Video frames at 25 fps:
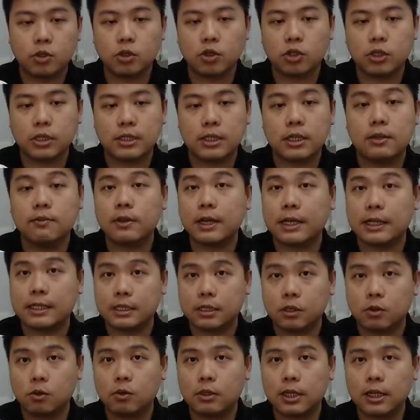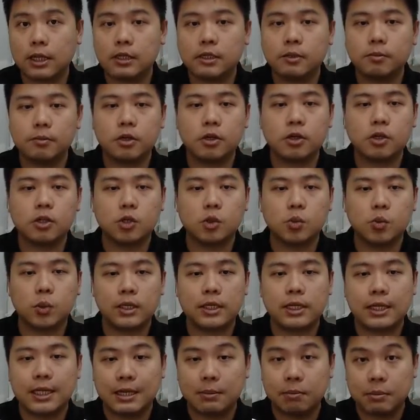we'll just leave it at 0 days because we
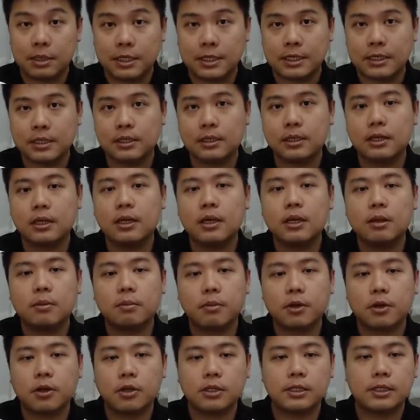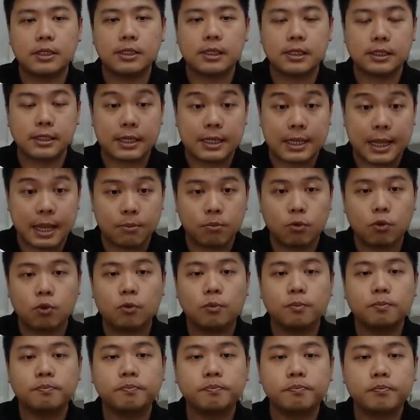want it immediate, because this is a demo.
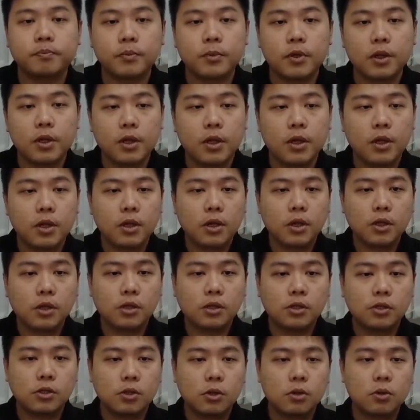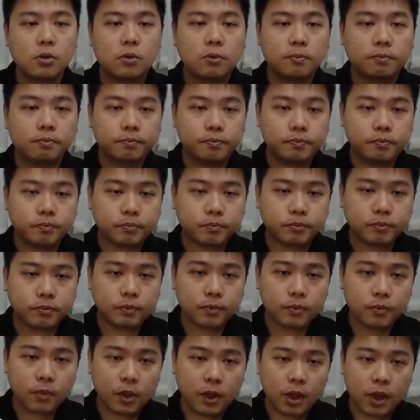So
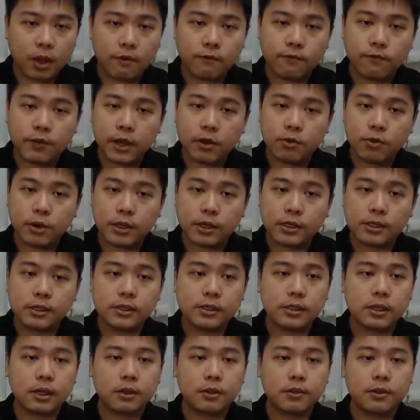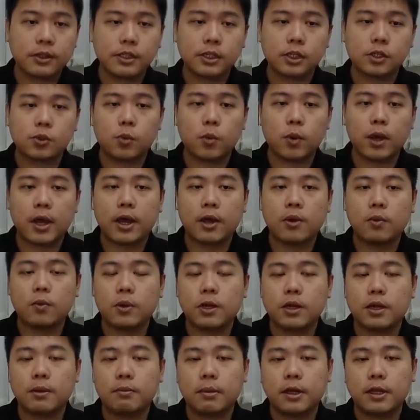variants, this is where
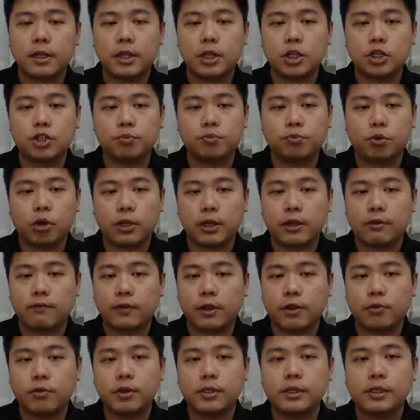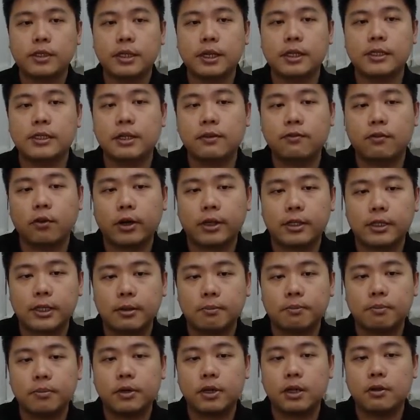we manage product variants. Let's say for
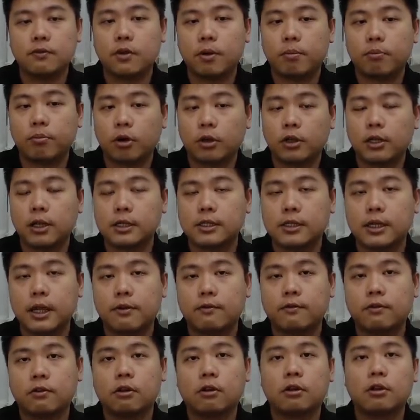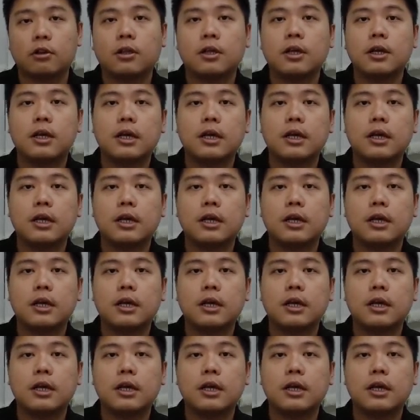example, if your products have got